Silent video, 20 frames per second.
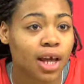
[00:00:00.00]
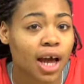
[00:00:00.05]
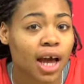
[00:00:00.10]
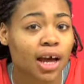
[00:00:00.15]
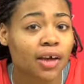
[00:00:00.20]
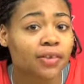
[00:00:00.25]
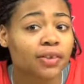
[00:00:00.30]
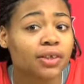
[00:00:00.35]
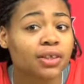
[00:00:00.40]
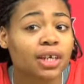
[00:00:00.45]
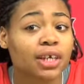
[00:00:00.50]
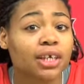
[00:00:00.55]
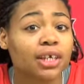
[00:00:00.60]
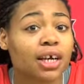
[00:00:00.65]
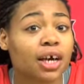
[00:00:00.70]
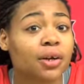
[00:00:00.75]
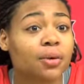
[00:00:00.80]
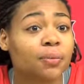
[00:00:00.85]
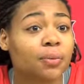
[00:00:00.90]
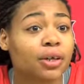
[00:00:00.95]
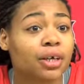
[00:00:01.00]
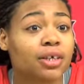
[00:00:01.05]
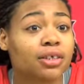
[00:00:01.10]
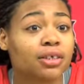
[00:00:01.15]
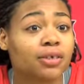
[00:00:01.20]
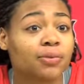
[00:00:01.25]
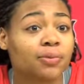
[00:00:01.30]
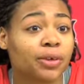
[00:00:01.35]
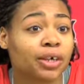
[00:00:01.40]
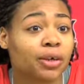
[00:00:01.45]
I think that Kiana plays
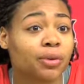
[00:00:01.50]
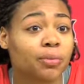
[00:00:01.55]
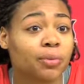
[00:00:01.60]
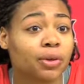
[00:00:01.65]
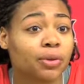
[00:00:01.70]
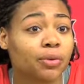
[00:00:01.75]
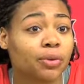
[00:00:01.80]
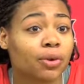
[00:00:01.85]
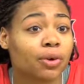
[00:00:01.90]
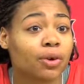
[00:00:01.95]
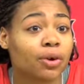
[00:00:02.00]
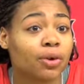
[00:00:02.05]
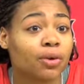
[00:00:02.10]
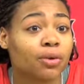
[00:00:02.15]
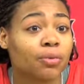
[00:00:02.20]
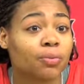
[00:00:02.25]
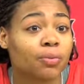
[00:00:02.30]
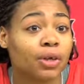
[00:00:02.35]
a very big role,